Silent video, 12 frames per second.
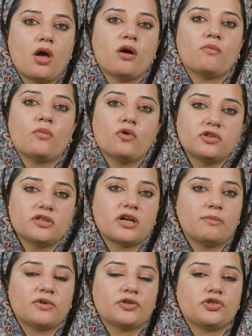Most
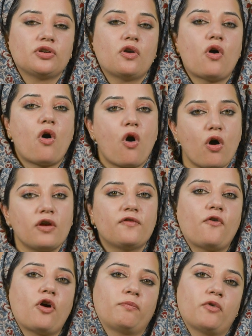commercial or
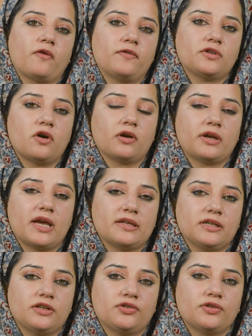for-profit
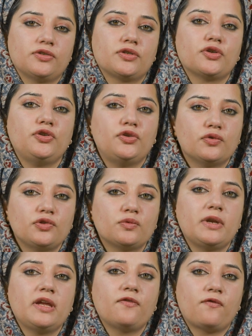organizations
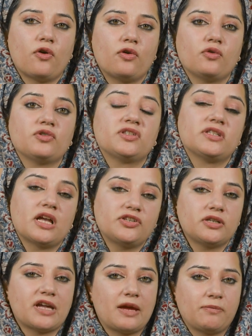usually follow such a
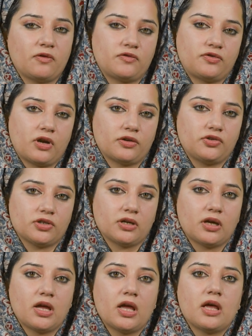type of structure.
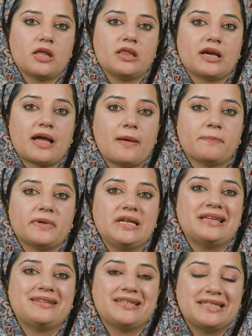The company
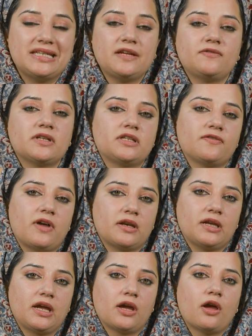receives its
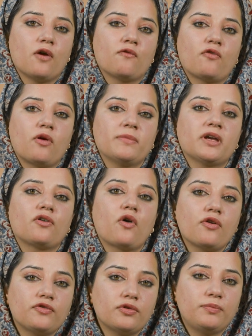funding from the
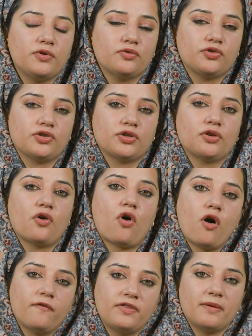contribution
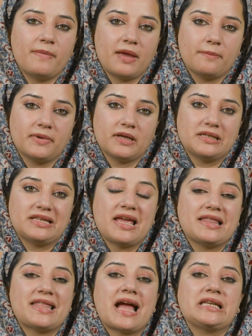of the members
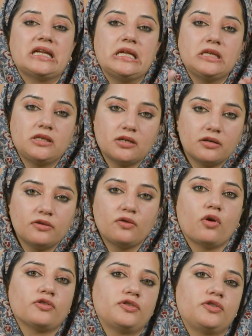that in turn
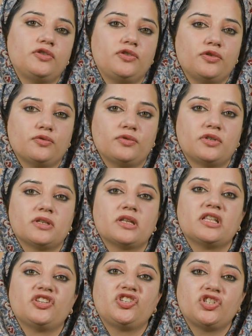constitutes the
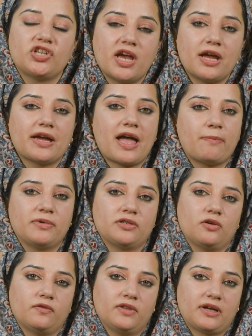share capital
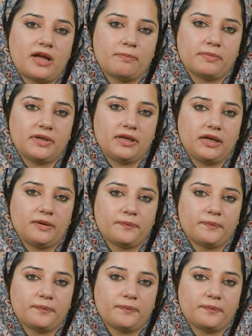of the company.